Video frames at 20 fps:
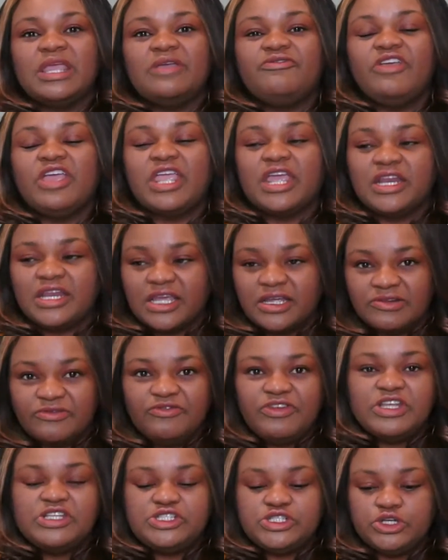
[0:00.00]
If he can
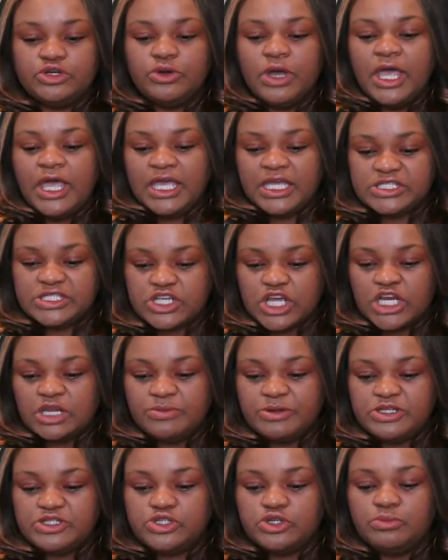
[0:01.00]
convince you, it's going to
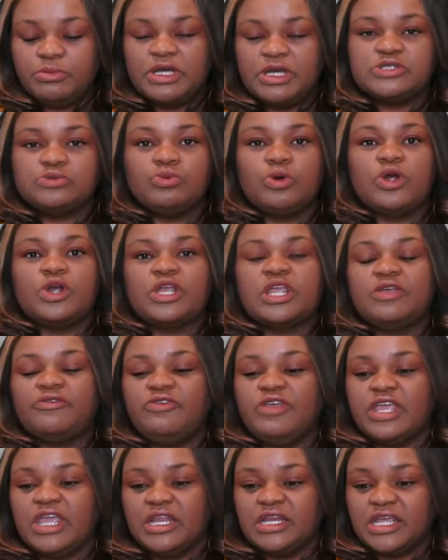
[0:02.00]
be too much work. If
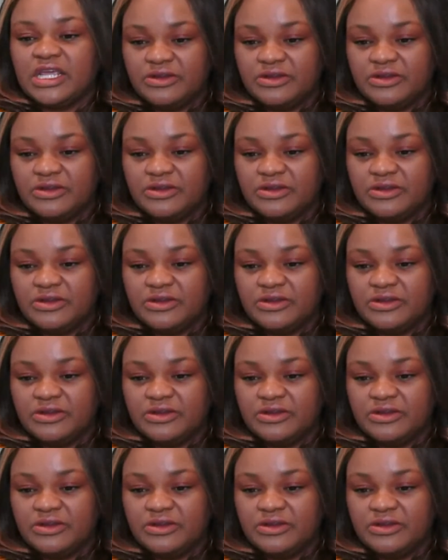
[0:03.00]
he can